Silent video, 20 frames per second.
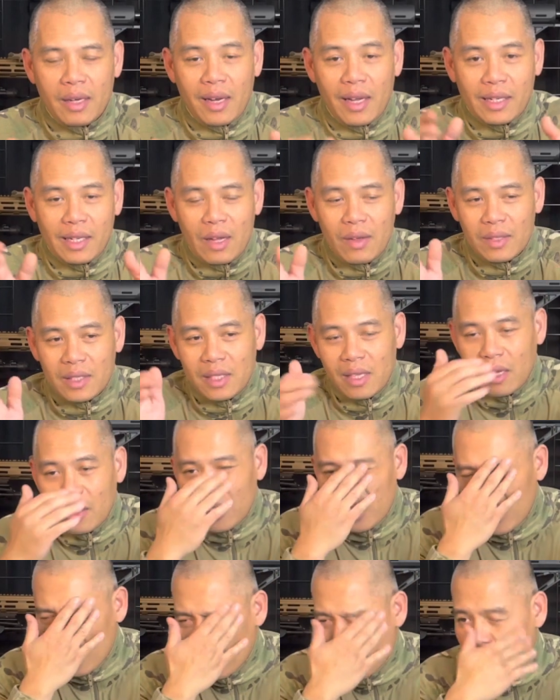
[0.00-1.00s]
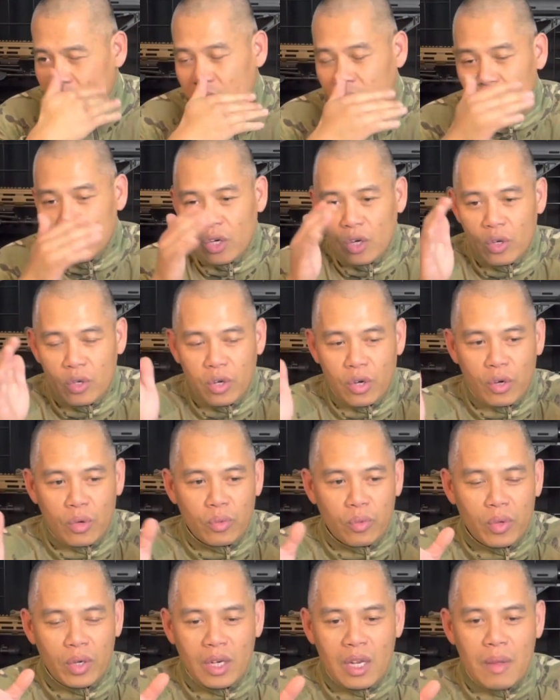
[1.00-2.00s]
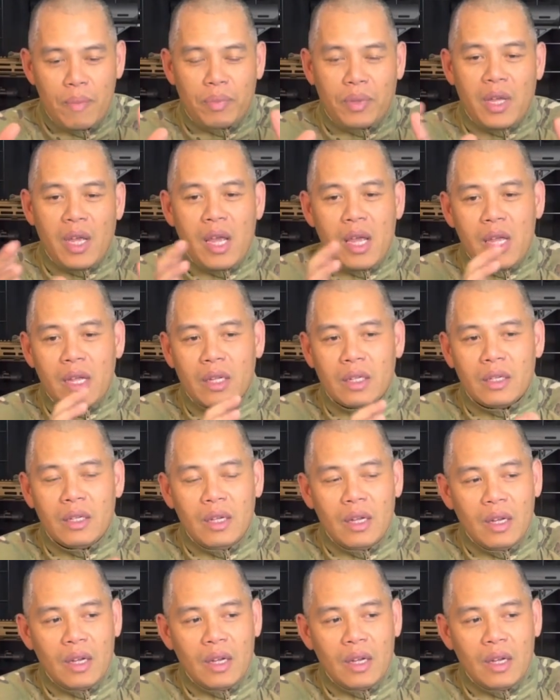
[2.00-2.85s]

like I was telling you, when you're really playing